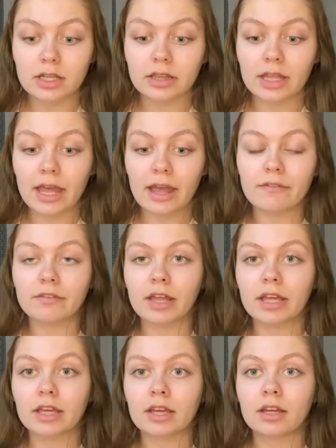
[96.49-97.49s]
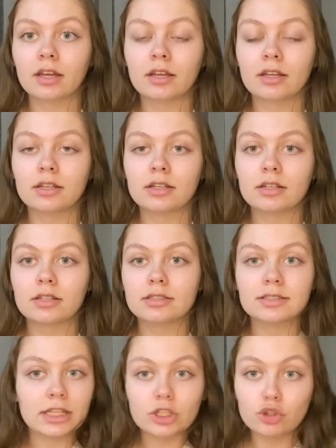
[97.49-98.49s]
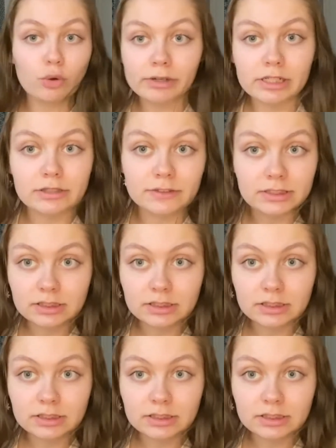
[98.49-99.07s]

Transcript: and they have like sanctuaries